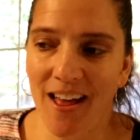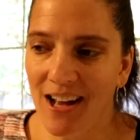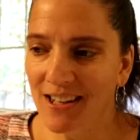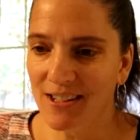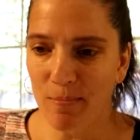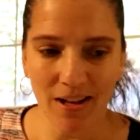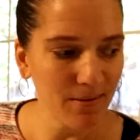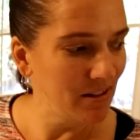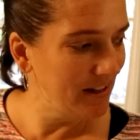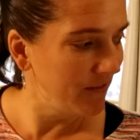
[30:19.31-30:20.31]
That is about, it's
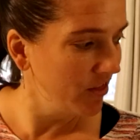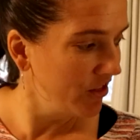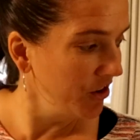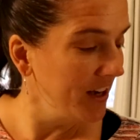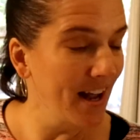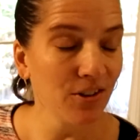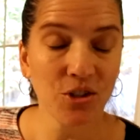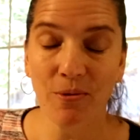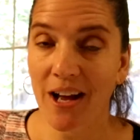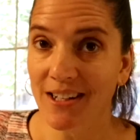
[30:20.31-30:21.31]
about 11:30 now,
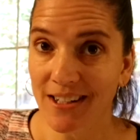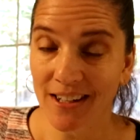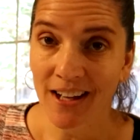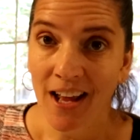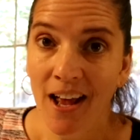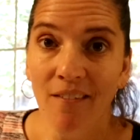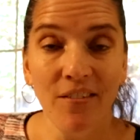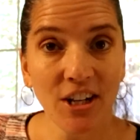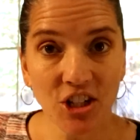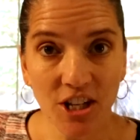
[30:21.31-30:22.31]
so we got to
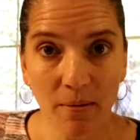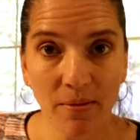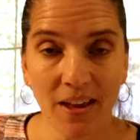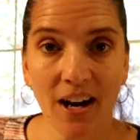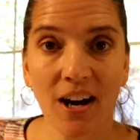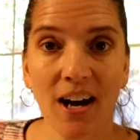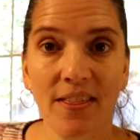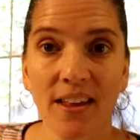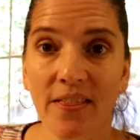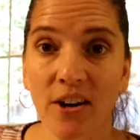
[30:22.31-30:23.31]
finish up there,
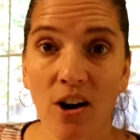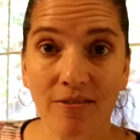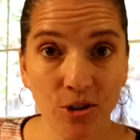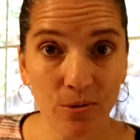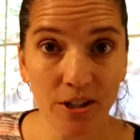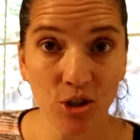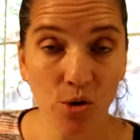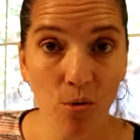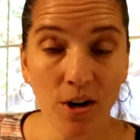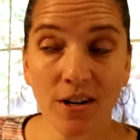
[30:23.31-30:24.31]
and then they're off doing
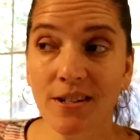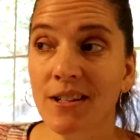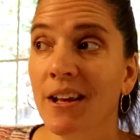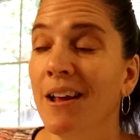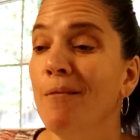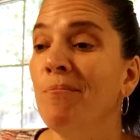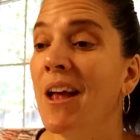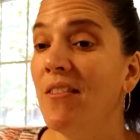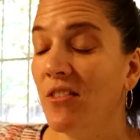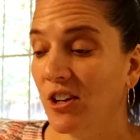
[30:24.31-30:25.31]
chores,
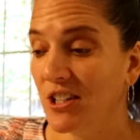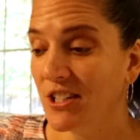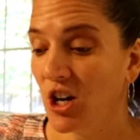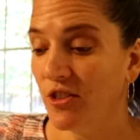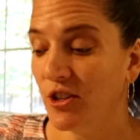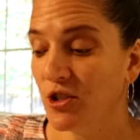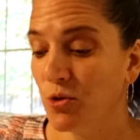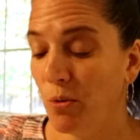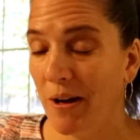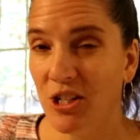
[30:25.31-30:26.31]
and then they're gonna start their
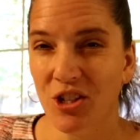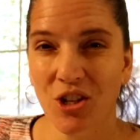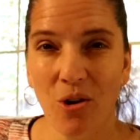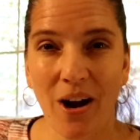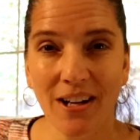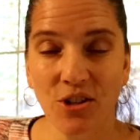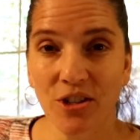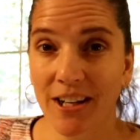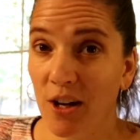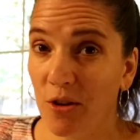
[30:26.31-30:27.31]
school pages. So I
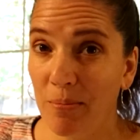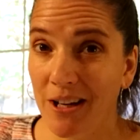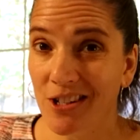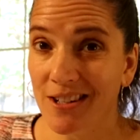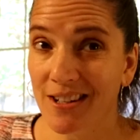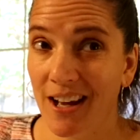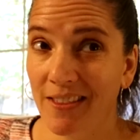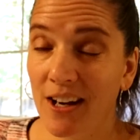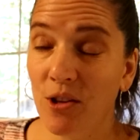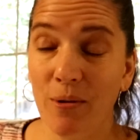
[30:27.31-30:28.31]
usually get out their pages at
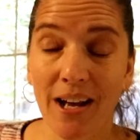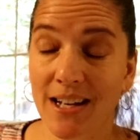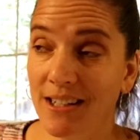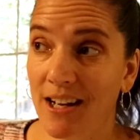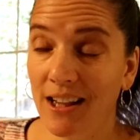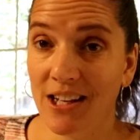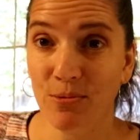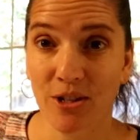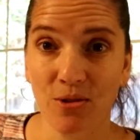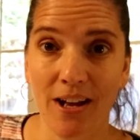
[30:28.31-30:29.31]
the end of the week. I did not
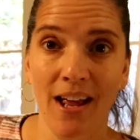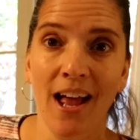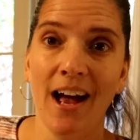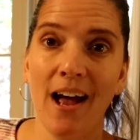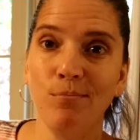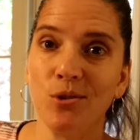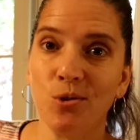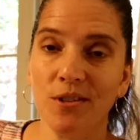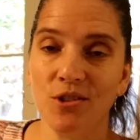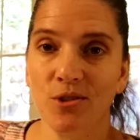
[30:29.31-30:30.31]
last week, so I have them
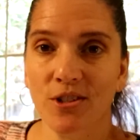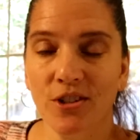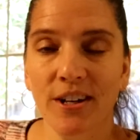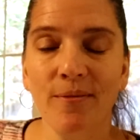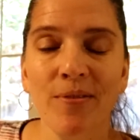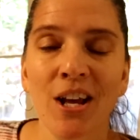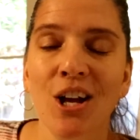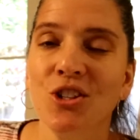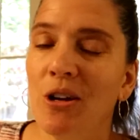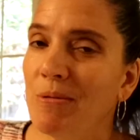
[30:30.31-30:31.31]
stored in this dresser here.
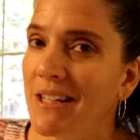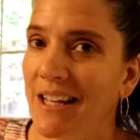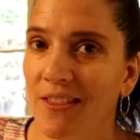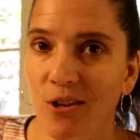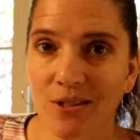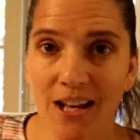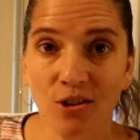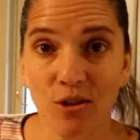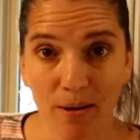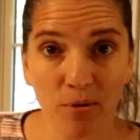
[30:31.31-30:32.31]
So I'm just gonna get those
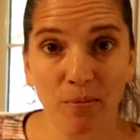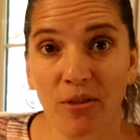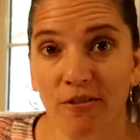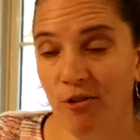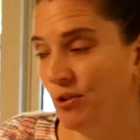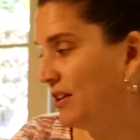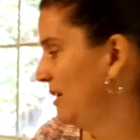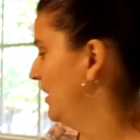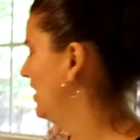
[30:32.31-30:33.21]
out so I can put them in their folder.